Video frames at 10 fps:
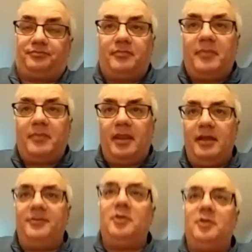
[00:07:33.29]
of the
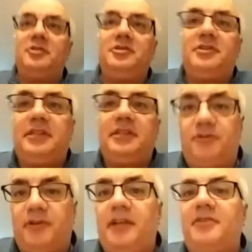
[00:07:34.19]
owners and the
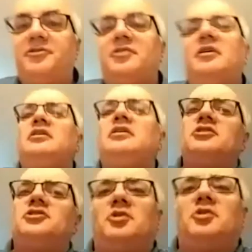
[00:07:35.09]
traders.
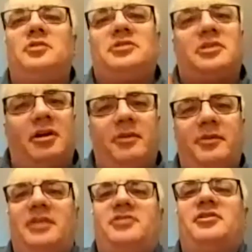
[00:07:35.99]
So it's a
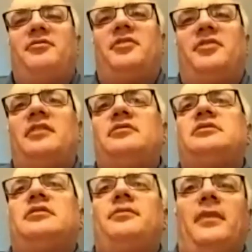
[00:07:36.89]
combination of things.
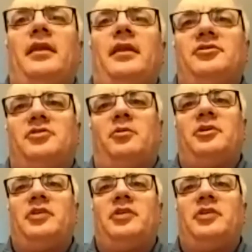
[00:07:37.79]
So when you have